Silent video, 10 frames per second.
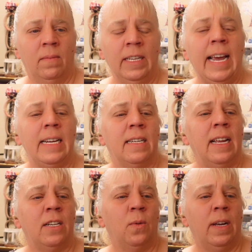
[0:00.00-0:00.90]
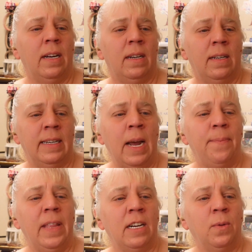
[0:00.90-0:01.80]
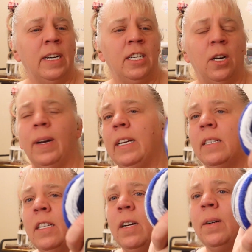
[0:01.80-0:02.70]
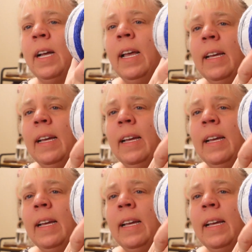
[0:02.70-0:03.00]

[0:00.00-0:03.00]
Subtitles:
Yes, that's what it's showing. So,